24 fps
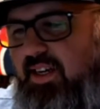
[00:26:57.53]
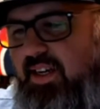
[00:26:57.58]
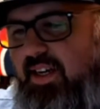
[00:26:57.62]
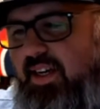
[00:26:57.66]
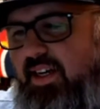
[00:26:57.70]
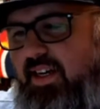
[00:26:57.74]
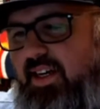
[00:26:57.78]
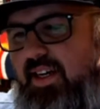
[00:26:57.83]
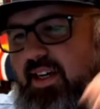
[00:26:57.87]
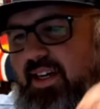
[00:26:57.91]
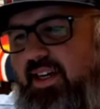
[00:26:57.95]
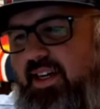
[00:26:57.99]

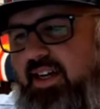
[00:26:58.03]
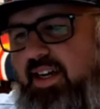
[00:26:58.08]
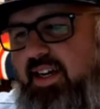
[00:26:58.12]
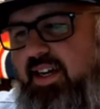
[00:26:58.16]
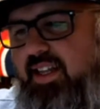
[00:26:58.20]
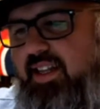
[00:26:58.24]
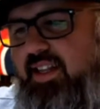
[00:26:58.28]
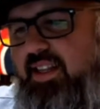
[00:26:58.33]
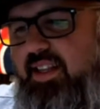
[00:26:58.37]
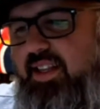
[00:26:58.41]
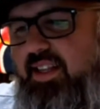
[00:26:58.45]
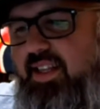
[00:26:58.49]

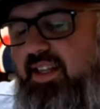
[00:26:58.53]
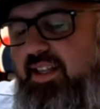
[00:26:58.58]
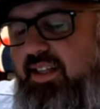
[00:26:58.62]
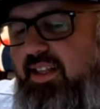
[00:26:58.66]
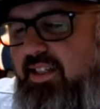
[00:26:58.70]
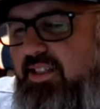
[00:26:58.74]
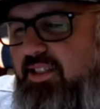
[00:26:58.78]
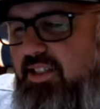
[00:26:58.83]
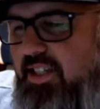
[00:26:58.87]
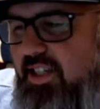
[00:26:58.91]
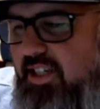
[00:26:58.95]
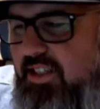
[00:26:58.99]

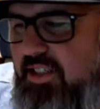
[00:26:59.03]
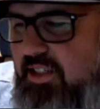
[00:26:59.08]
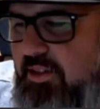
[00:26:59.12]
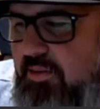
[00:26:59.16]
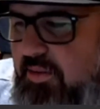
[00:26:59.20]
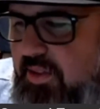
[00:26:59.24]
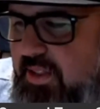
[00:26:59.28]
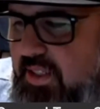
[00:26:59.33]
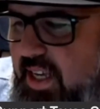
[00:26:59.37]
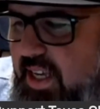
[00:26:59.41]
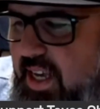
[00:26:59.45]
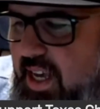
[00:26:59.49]
The
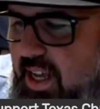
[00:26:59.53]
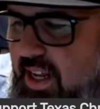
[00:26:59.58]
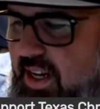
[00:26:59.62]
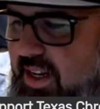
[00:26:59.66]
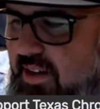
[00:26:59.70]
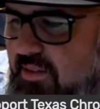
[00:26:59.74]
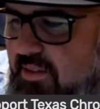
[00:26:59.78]
junction was kind